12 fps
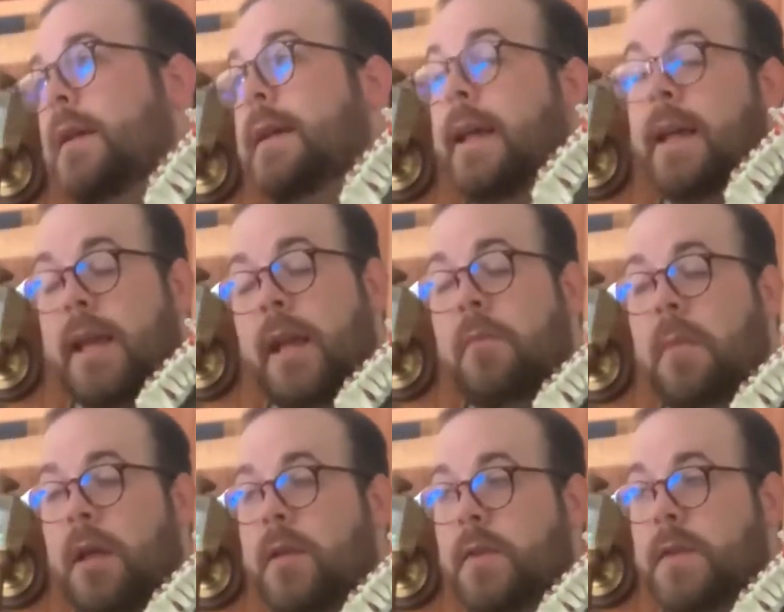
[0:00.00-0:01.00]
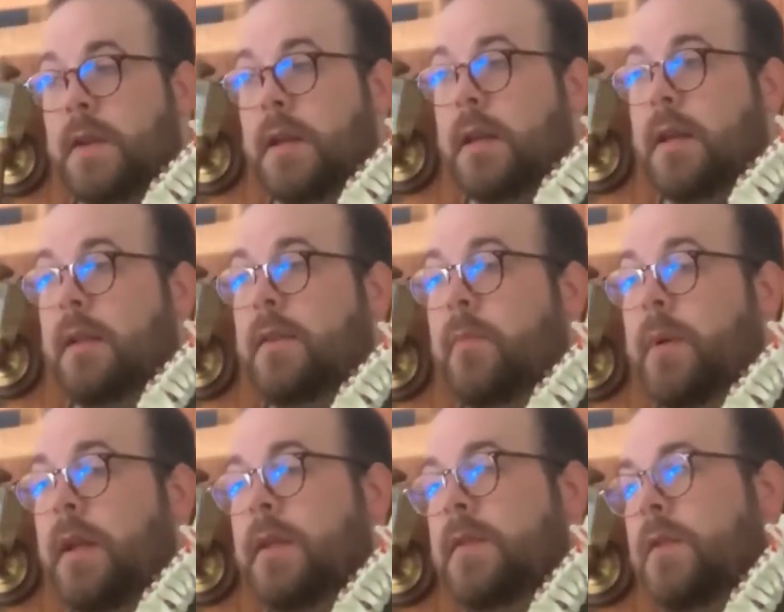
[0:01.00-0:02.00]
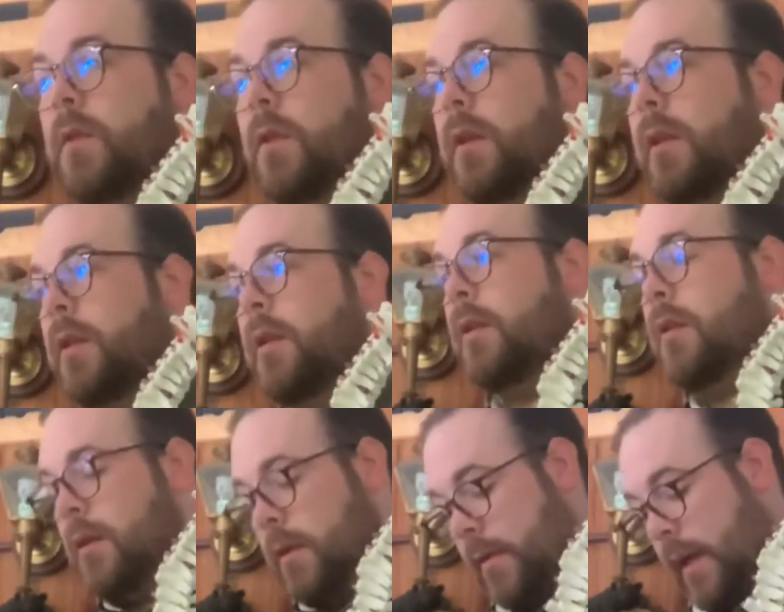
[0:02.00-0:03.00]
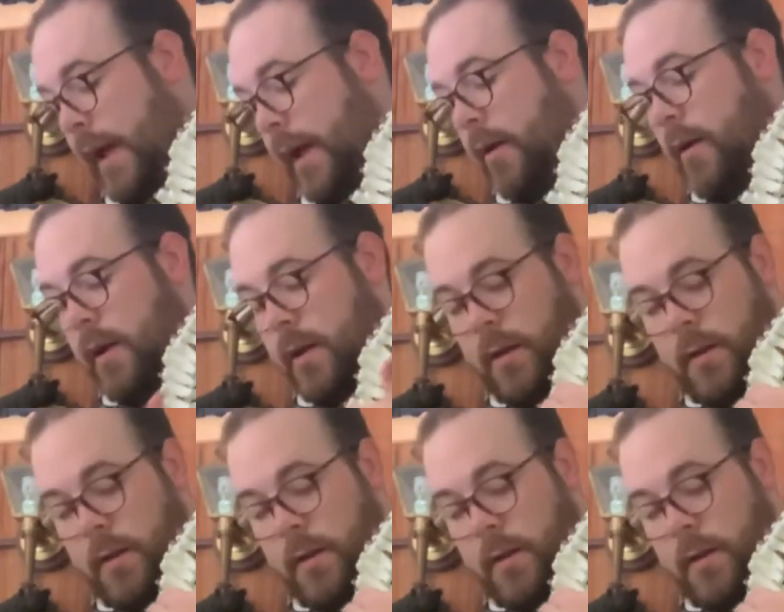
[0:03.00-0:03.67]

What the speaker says: It can make you sick. It depends on the area.